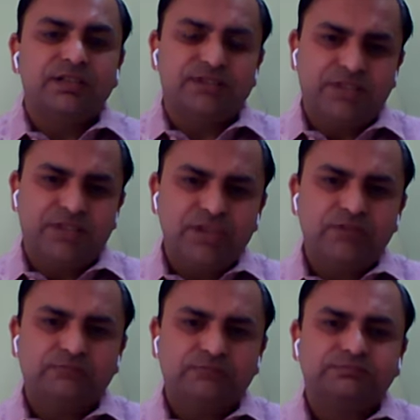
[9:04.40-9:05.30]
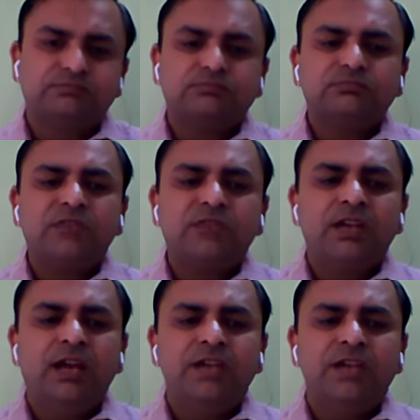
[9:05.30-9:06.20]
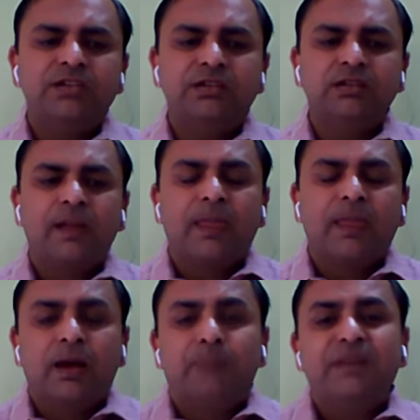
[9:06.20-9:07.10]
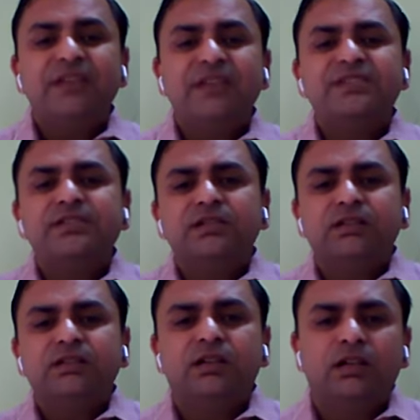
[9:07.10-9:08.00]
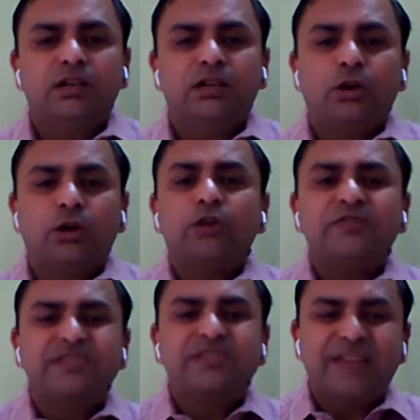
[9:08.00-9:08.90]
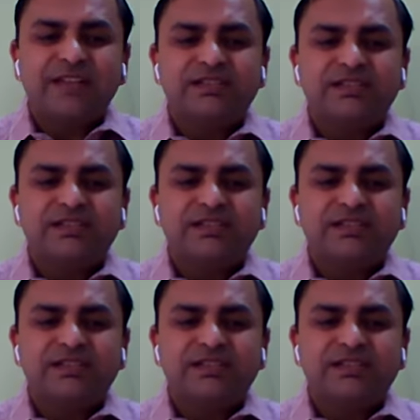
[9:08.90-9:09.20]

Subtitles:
stage, and brings a lot of sex